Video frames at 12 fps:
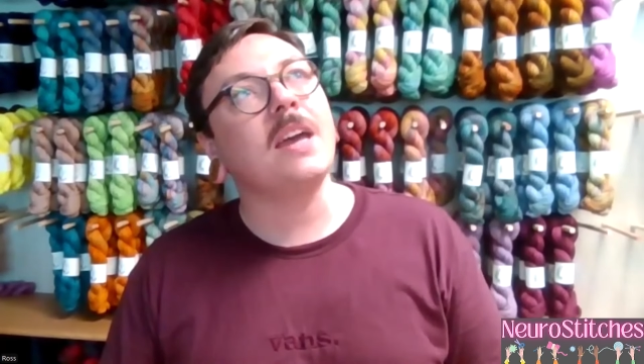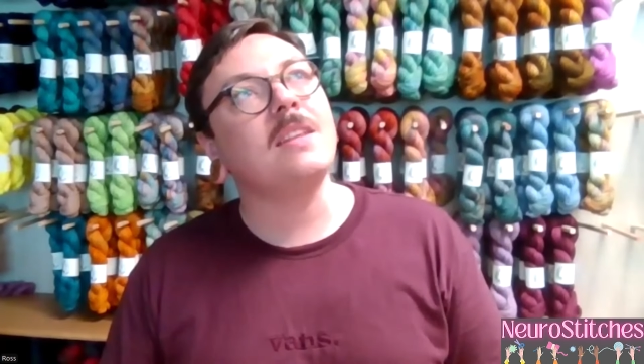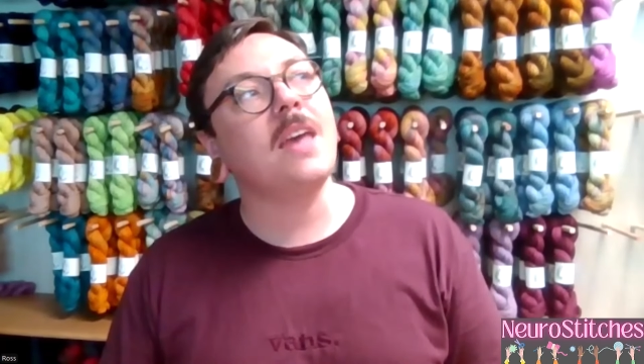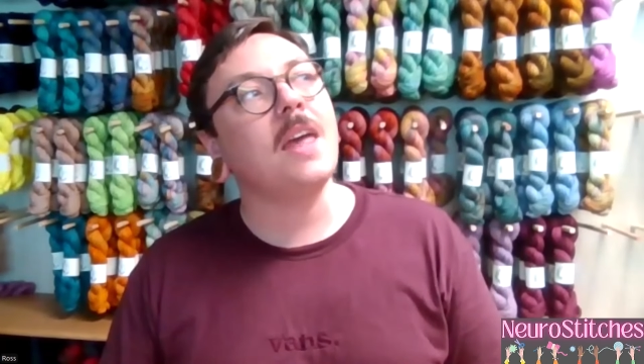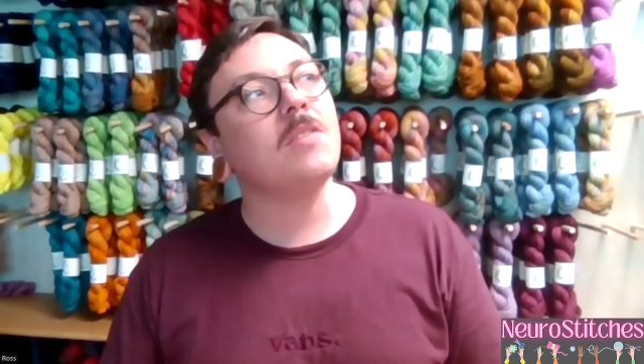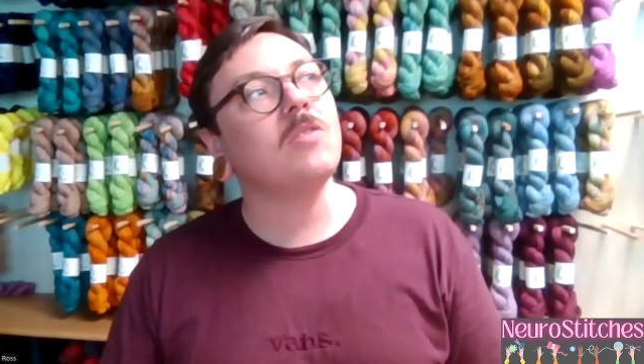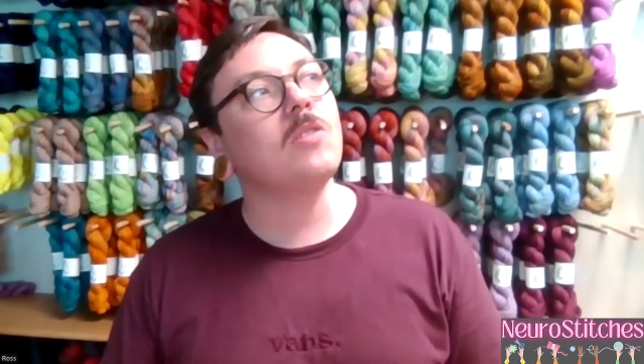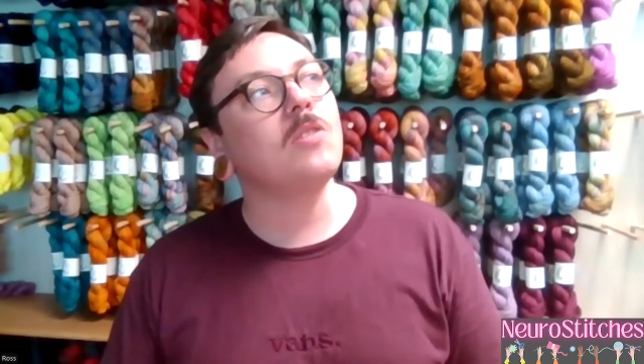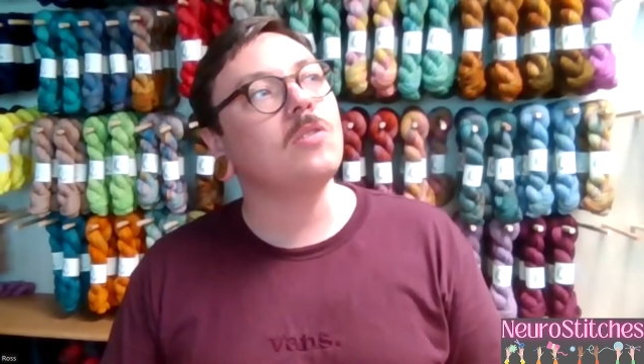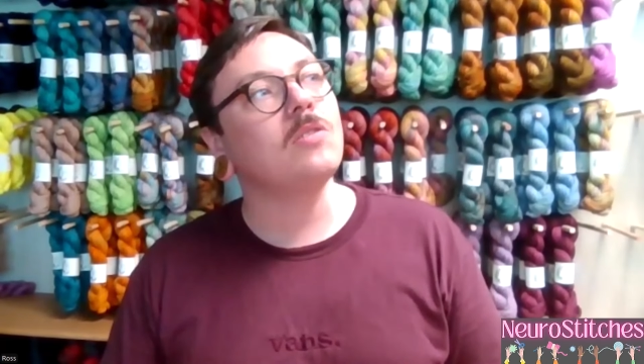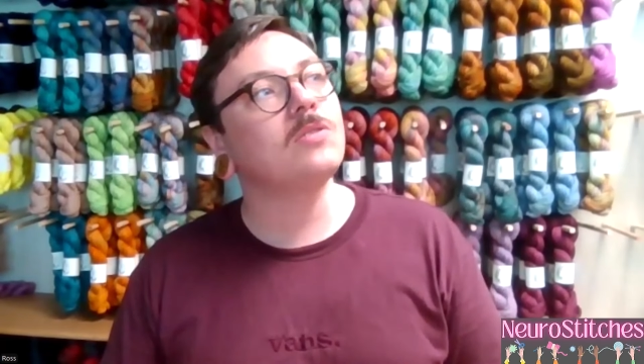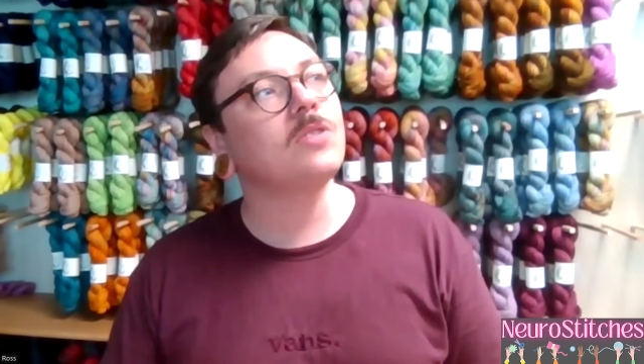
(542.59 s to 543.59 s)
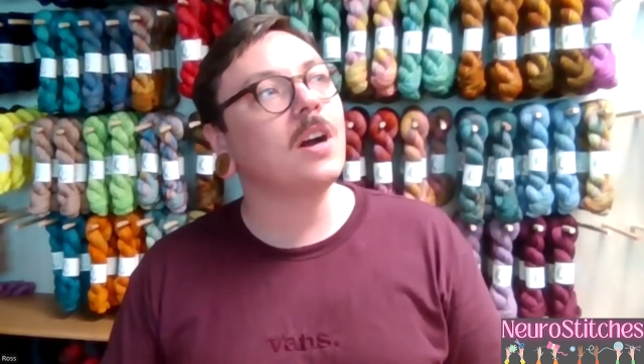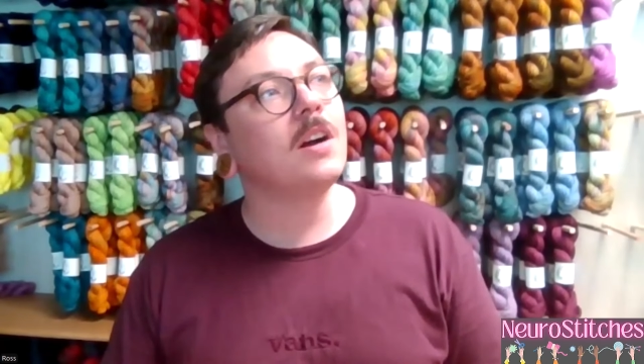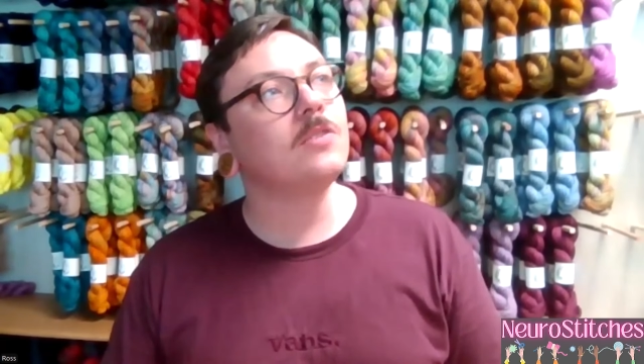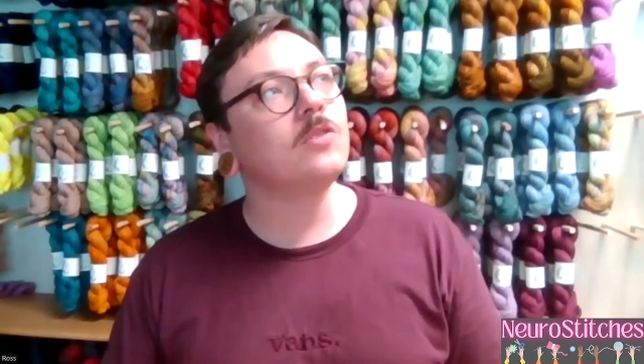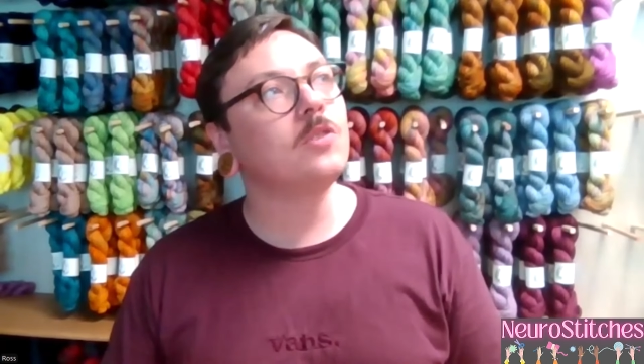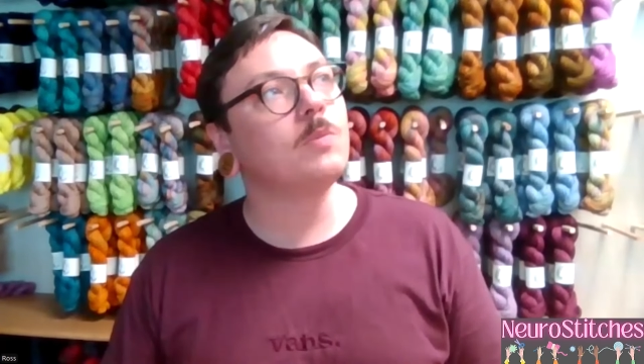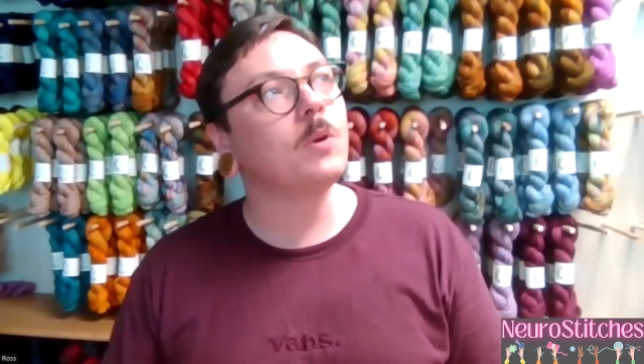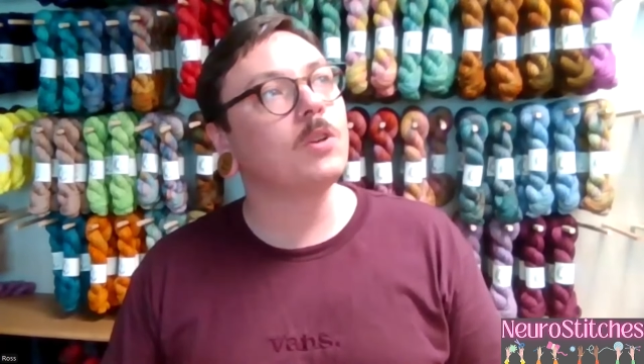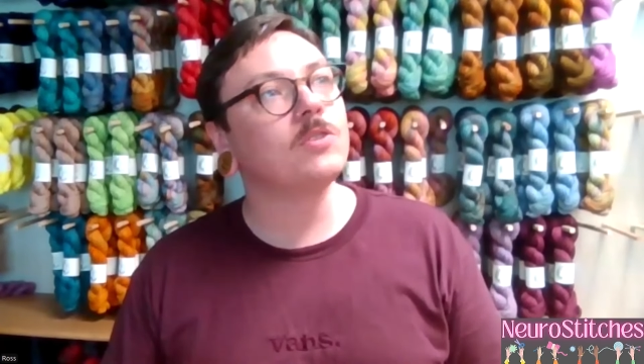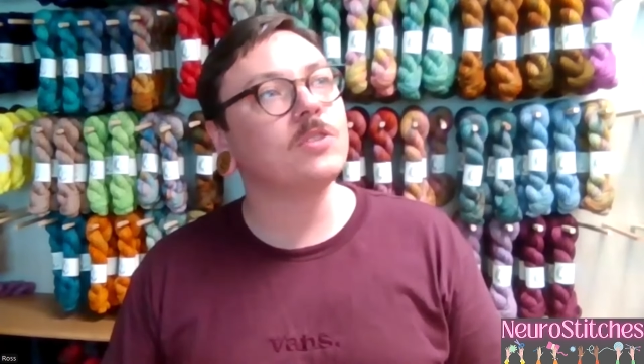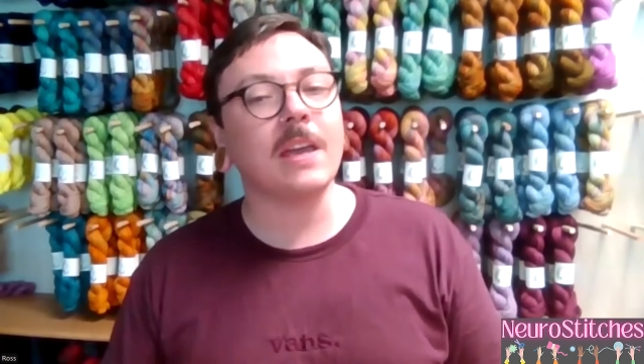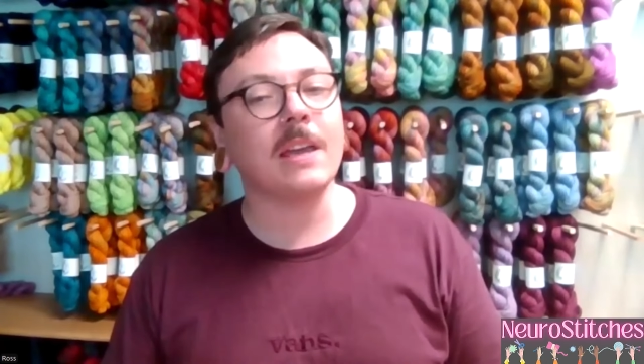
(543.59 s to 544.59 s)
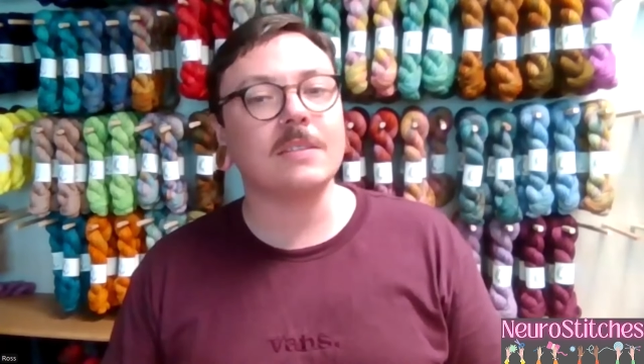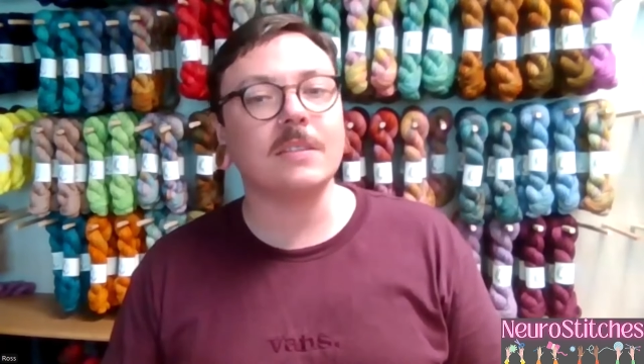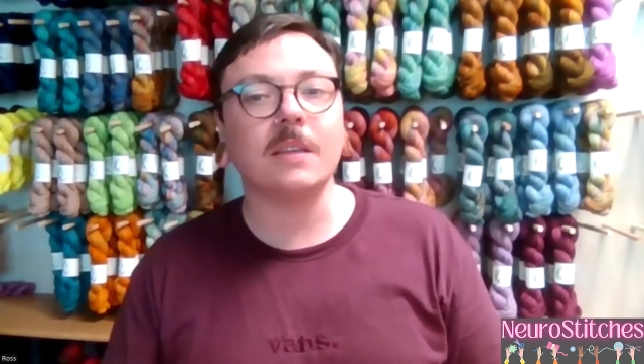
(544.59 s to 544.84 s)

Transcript: I tend to start new projects,